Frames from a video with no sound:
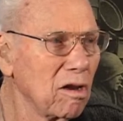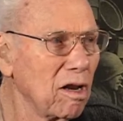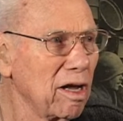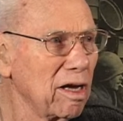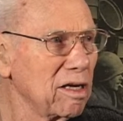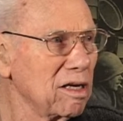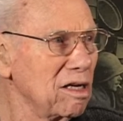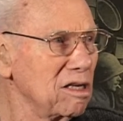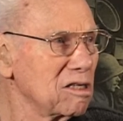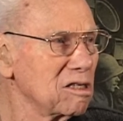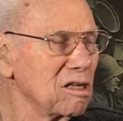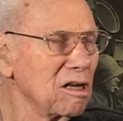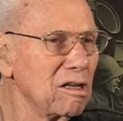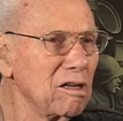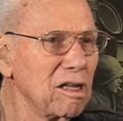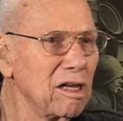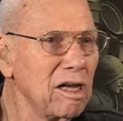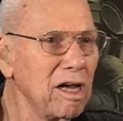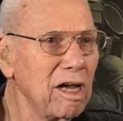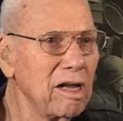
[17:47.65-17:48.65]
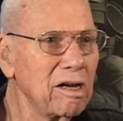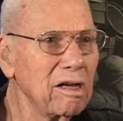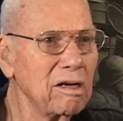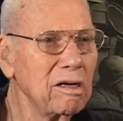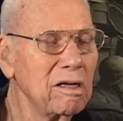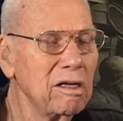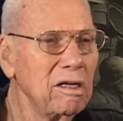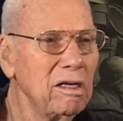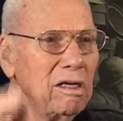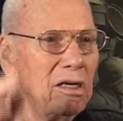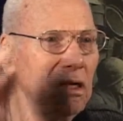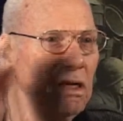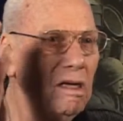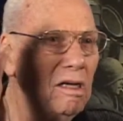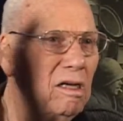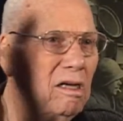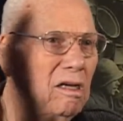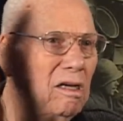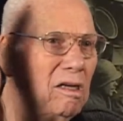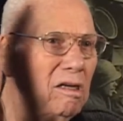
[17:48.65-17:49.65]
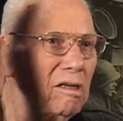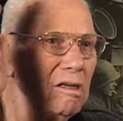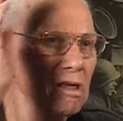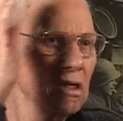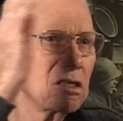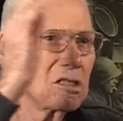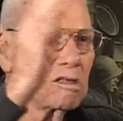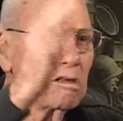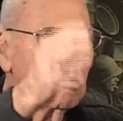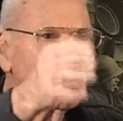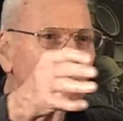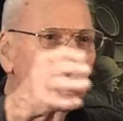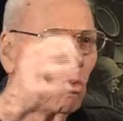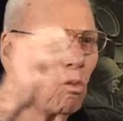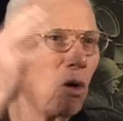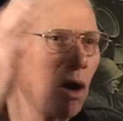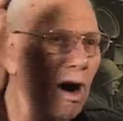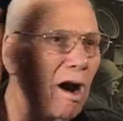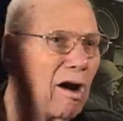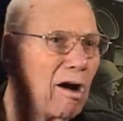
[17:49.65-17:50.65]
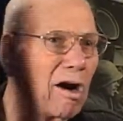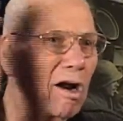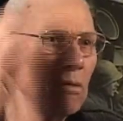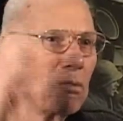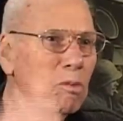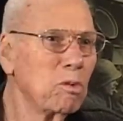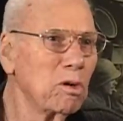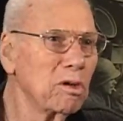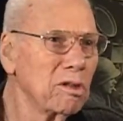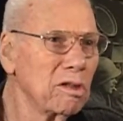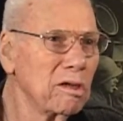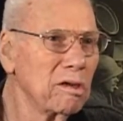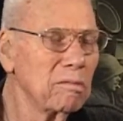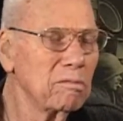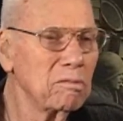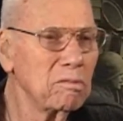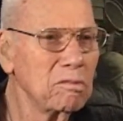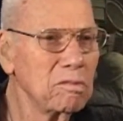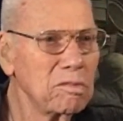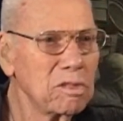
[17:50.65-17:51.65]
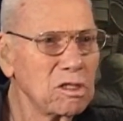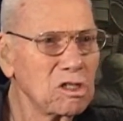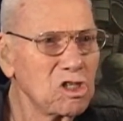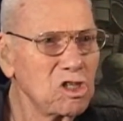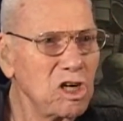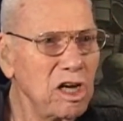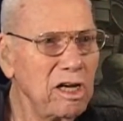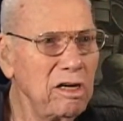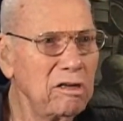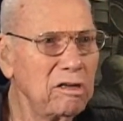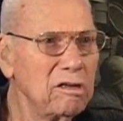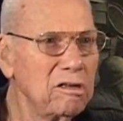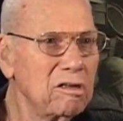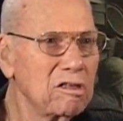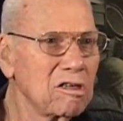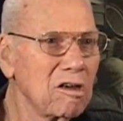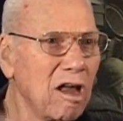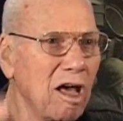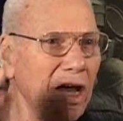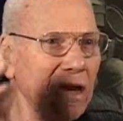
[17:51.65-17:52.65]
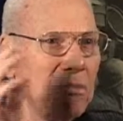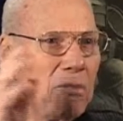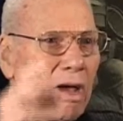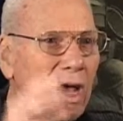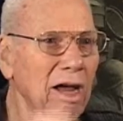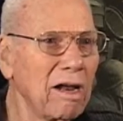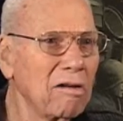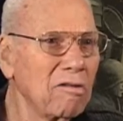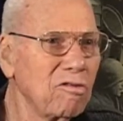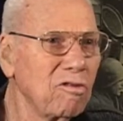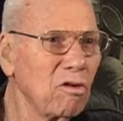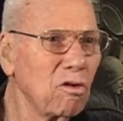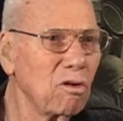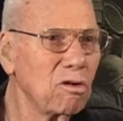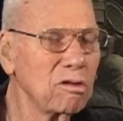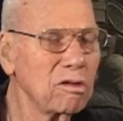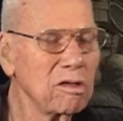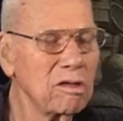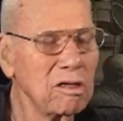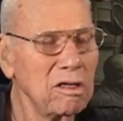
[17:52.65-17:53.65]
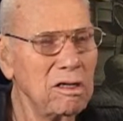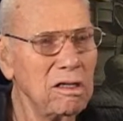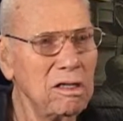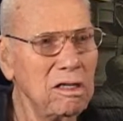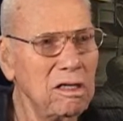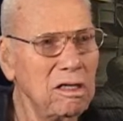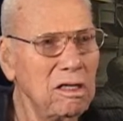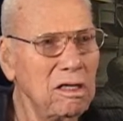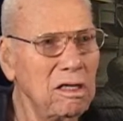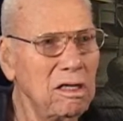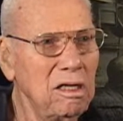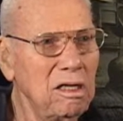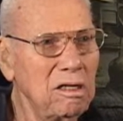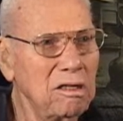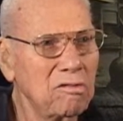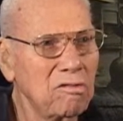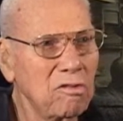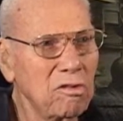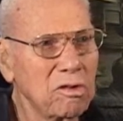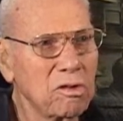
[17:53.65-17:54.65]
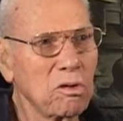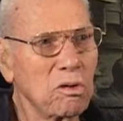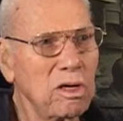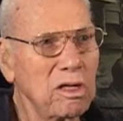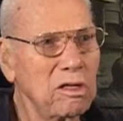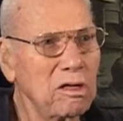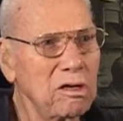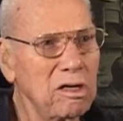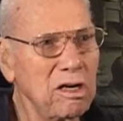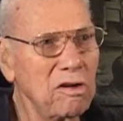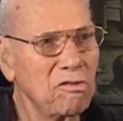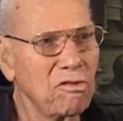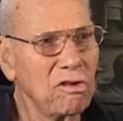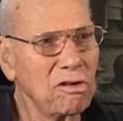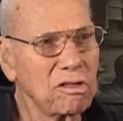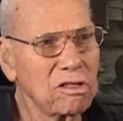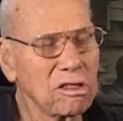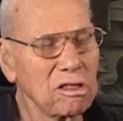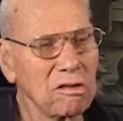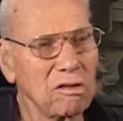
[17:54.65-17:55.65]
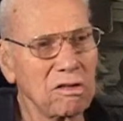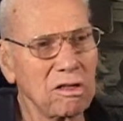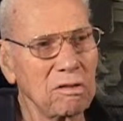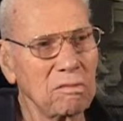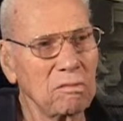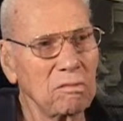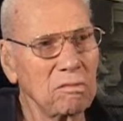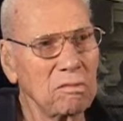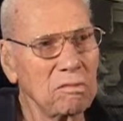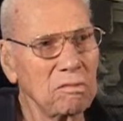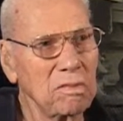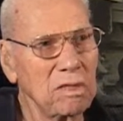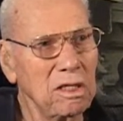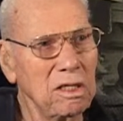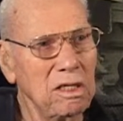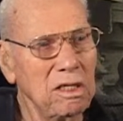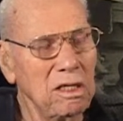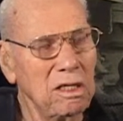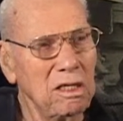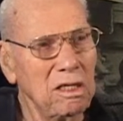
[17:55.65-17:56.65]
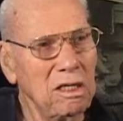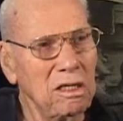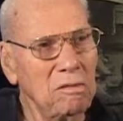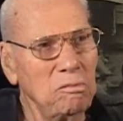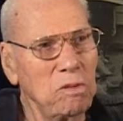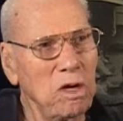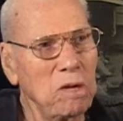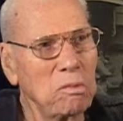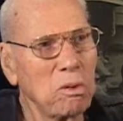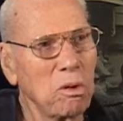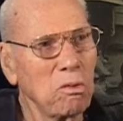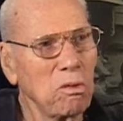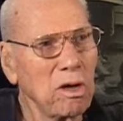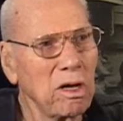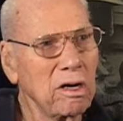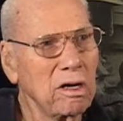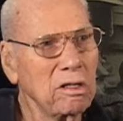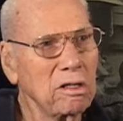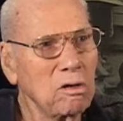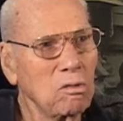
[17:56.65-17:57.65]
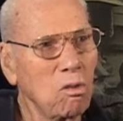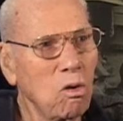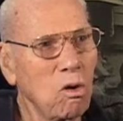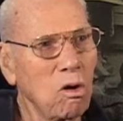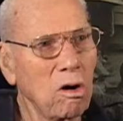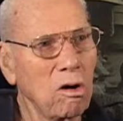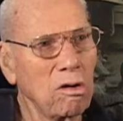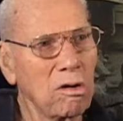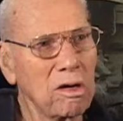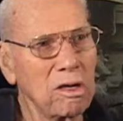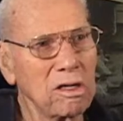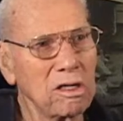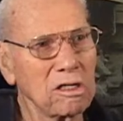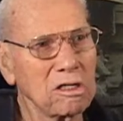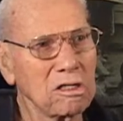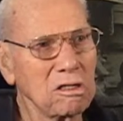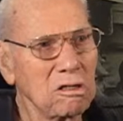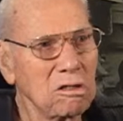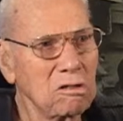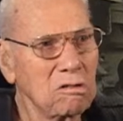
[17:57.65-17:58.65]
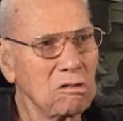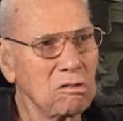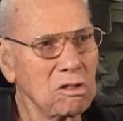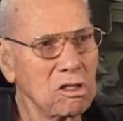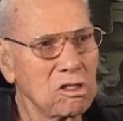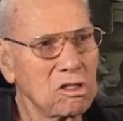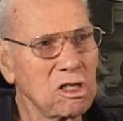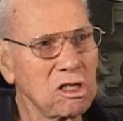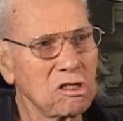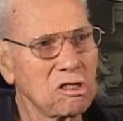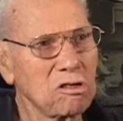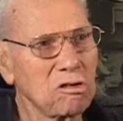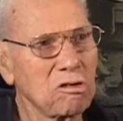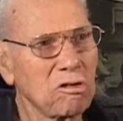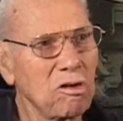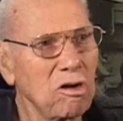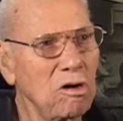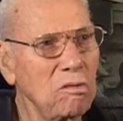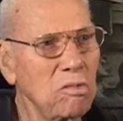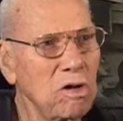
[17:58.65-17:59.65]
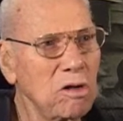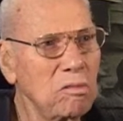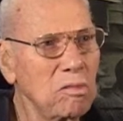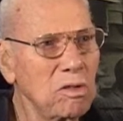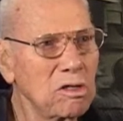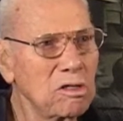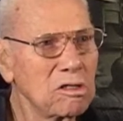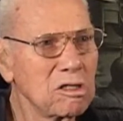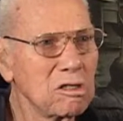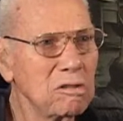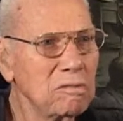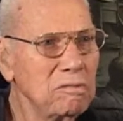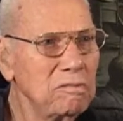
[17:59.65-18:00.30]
like he said, they had a just a wire up with a sheet slide back and forth between the difference of the people running the war and us. It was just crew members.